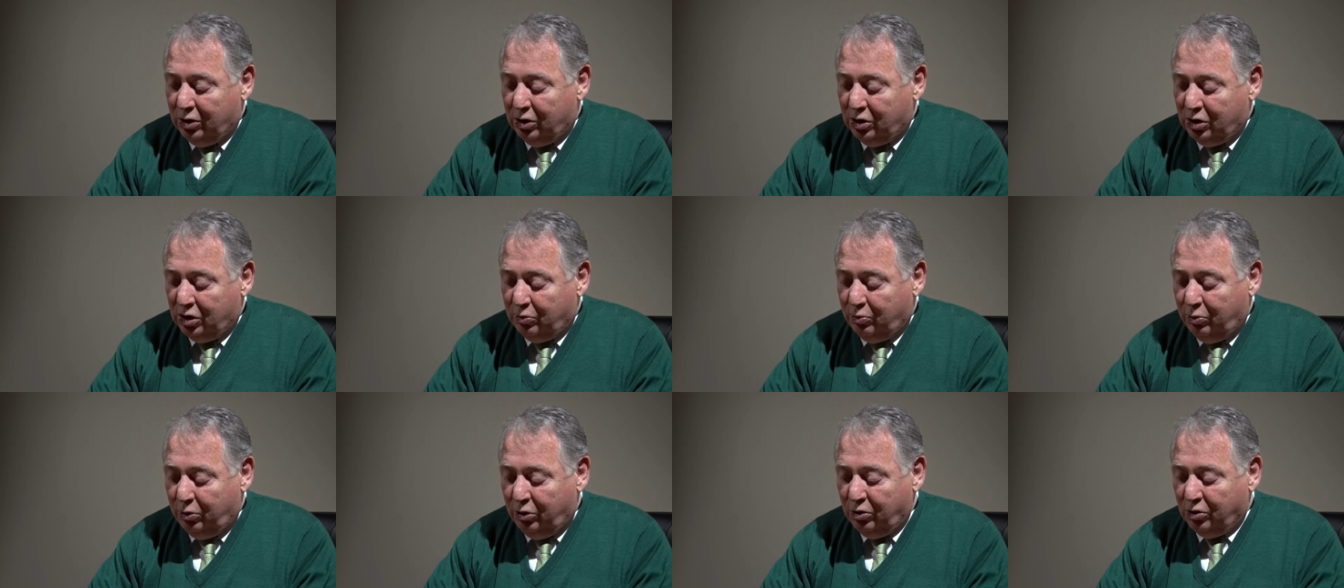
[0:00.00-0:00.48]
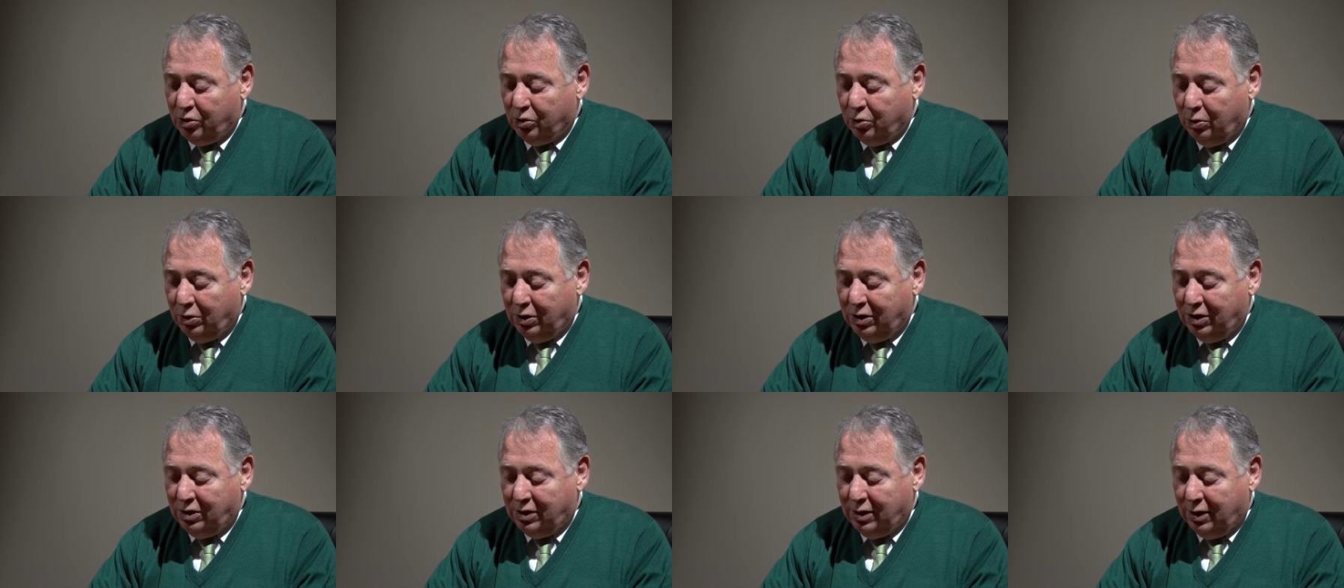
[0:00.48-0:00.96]

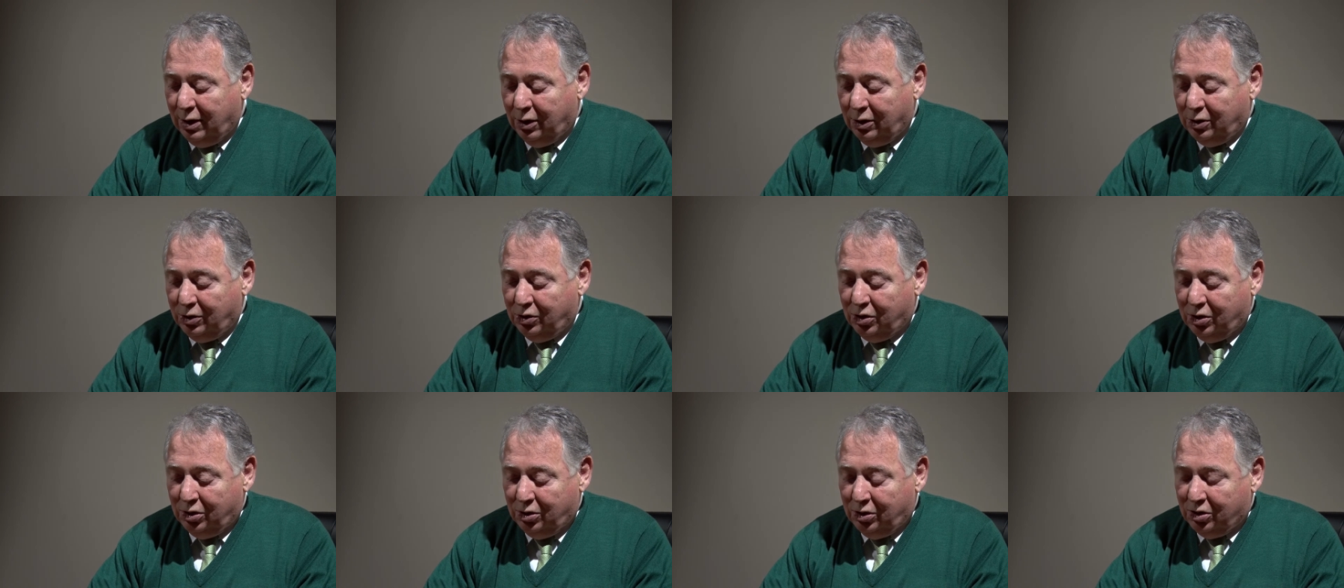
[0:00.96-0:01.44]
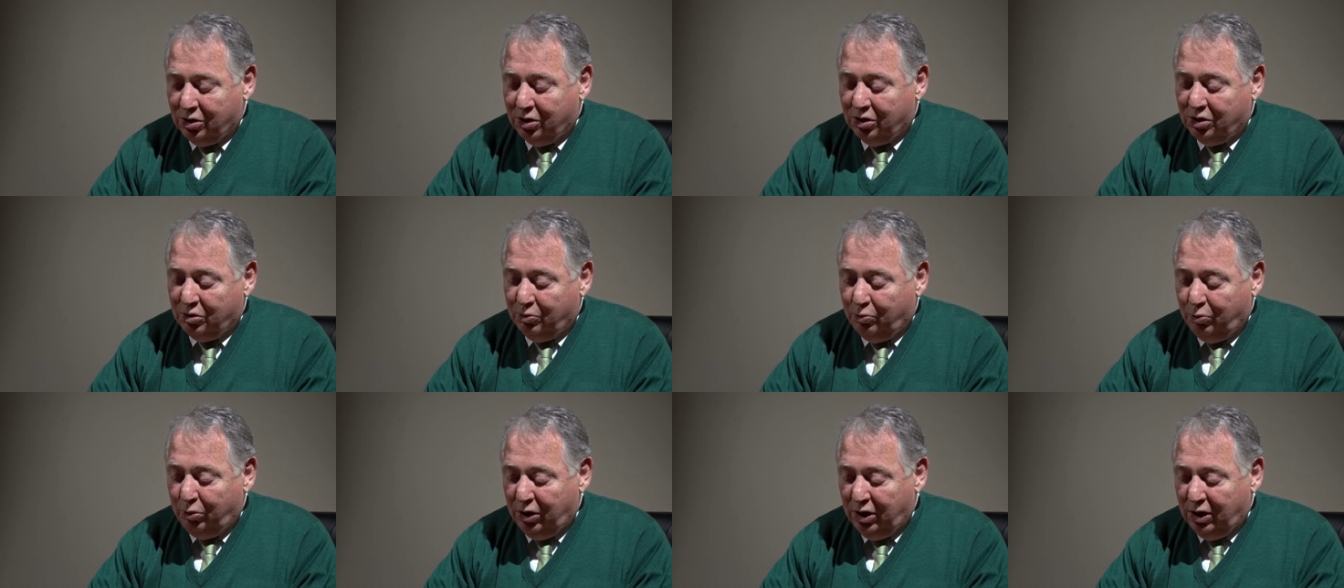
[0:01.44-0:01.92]
Spiritual intelligence
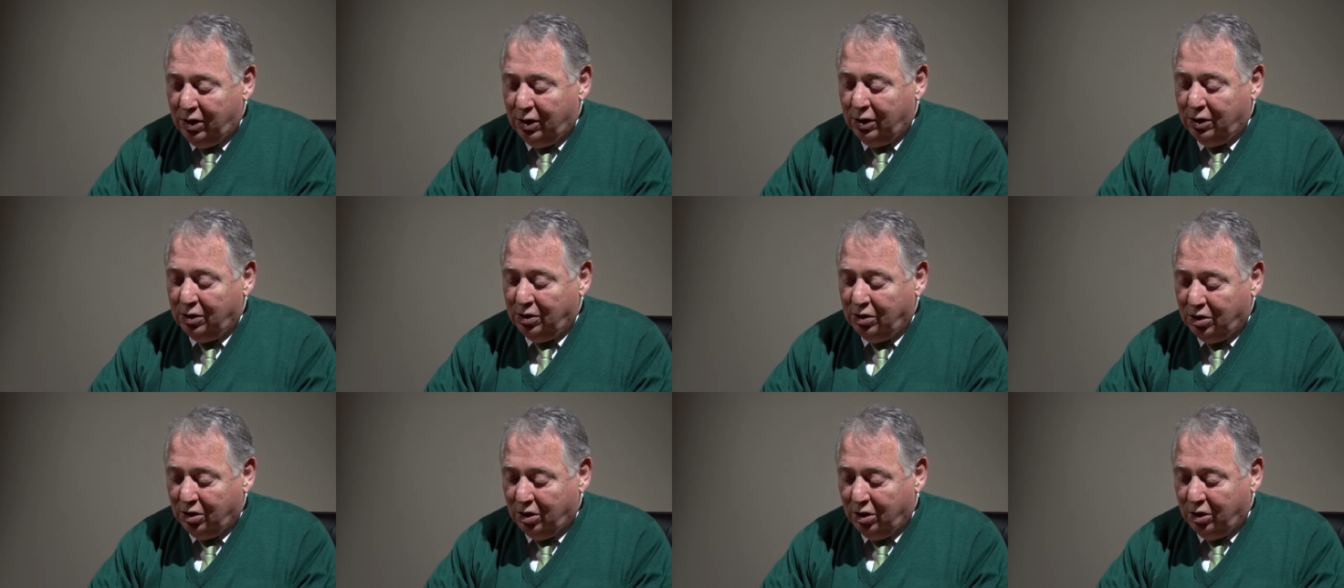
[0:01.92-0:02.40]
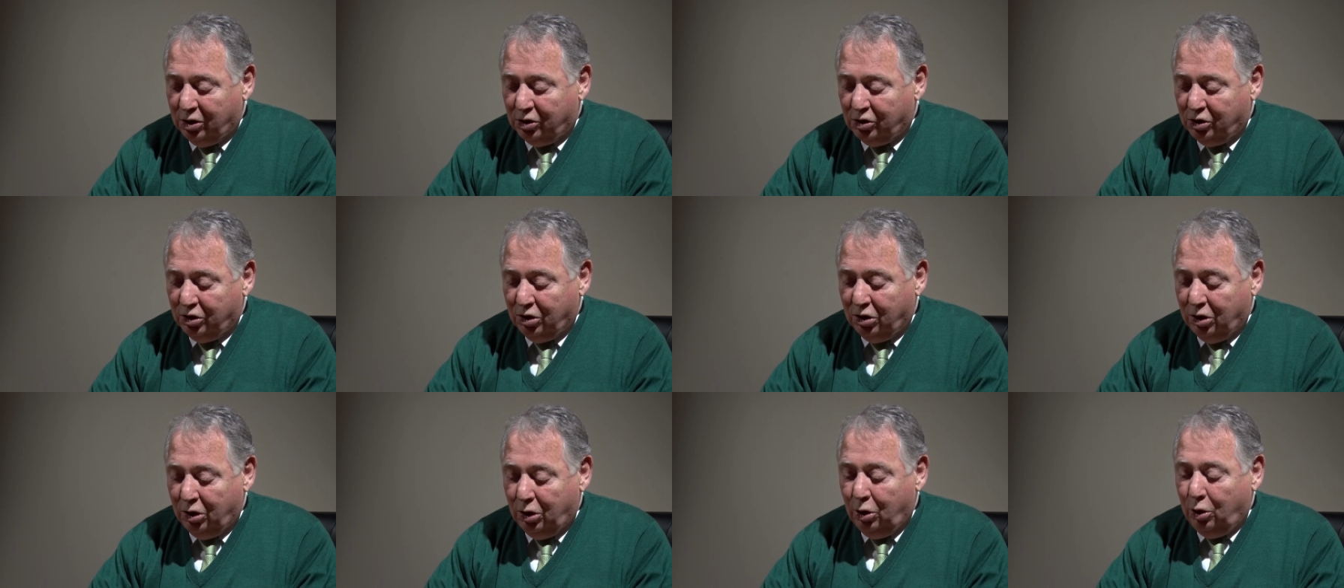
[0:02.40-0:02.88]
is being in
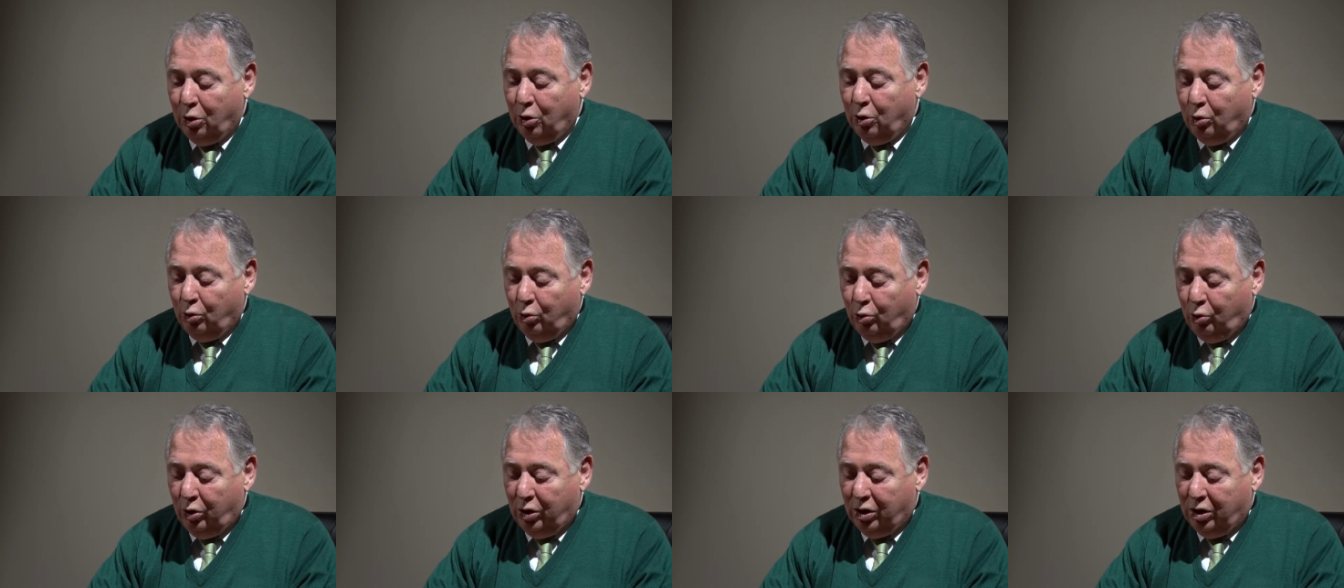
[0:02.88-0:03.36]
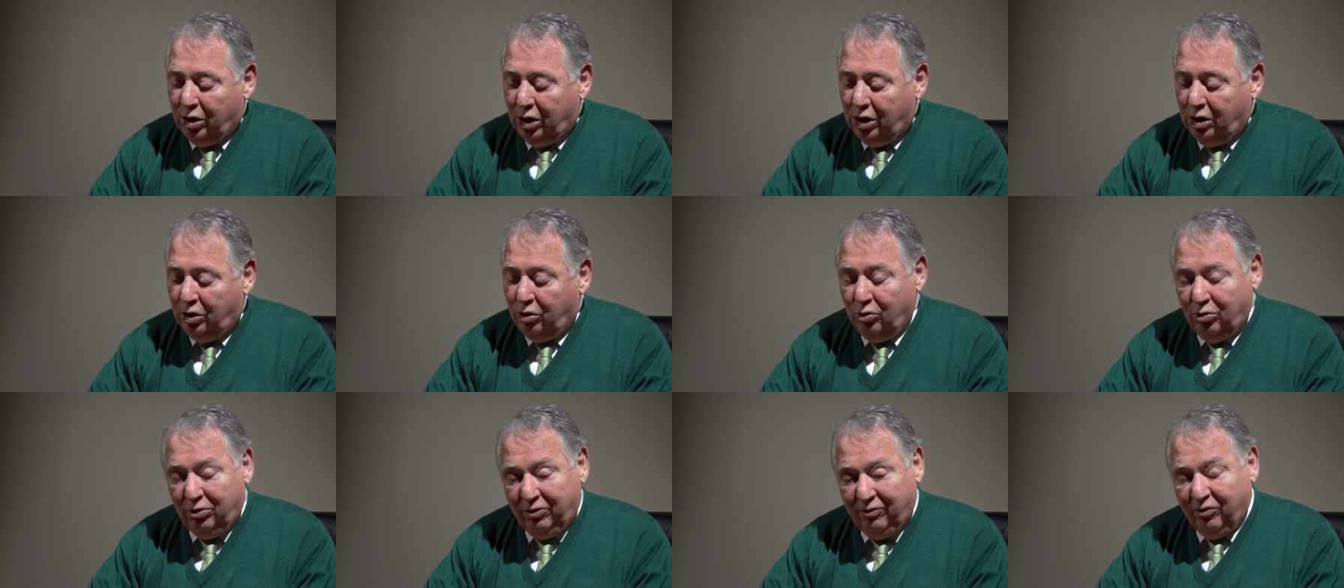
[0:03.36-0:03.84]
touch with the
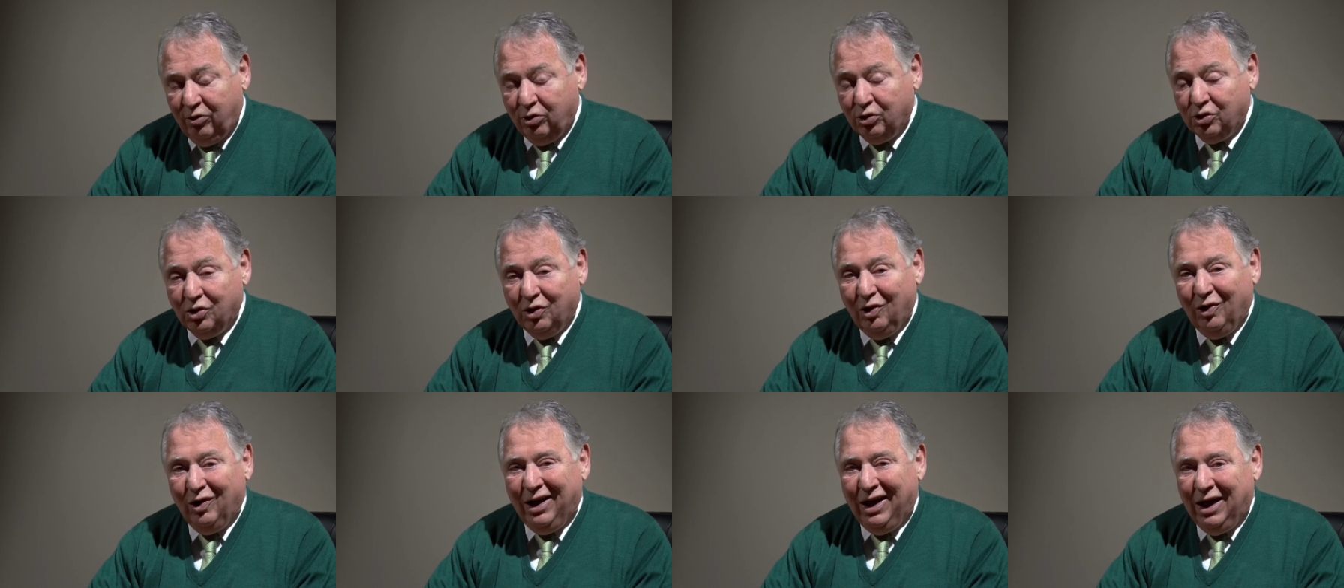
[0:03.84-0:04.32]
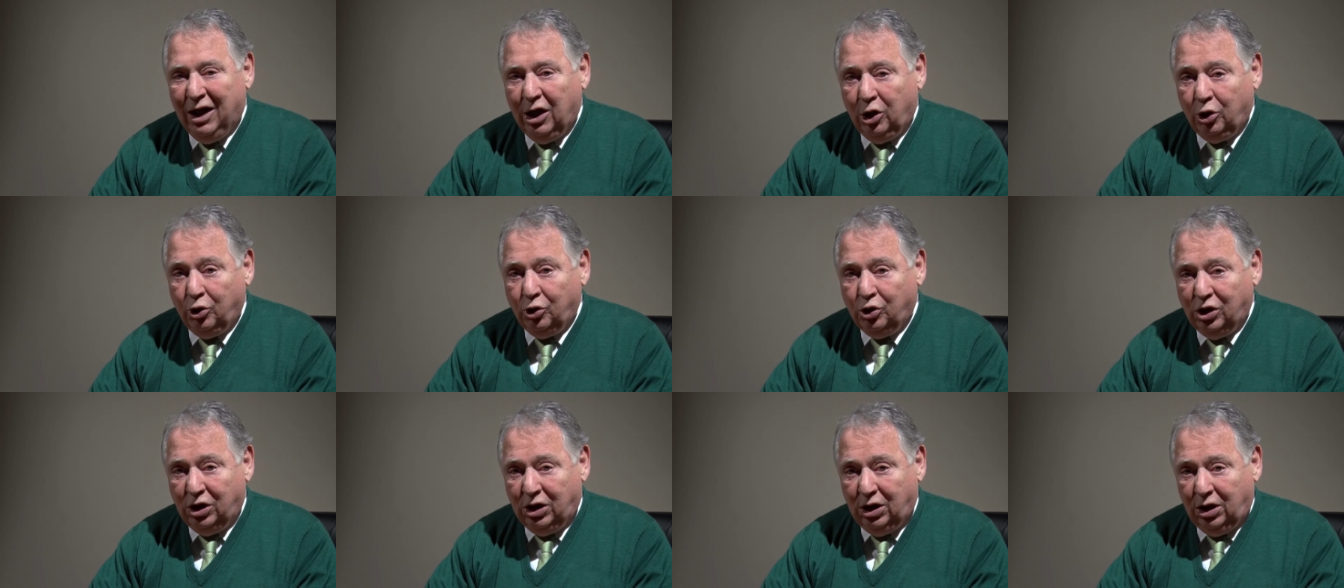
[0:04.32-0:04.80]
universal
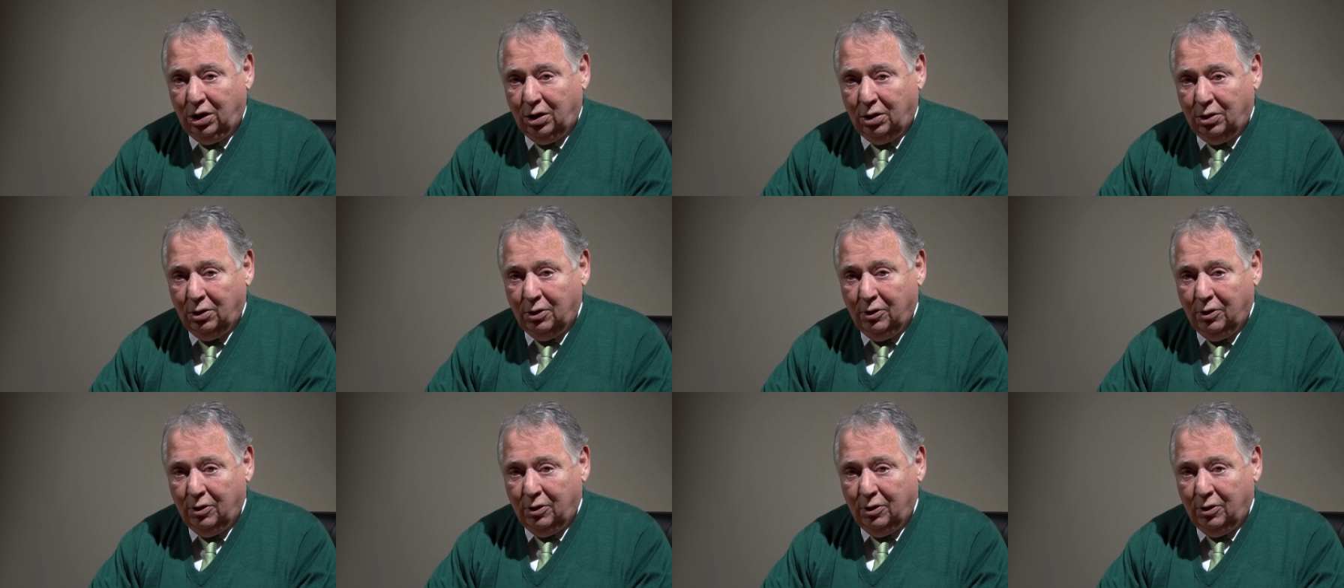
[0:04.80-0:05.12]
energy.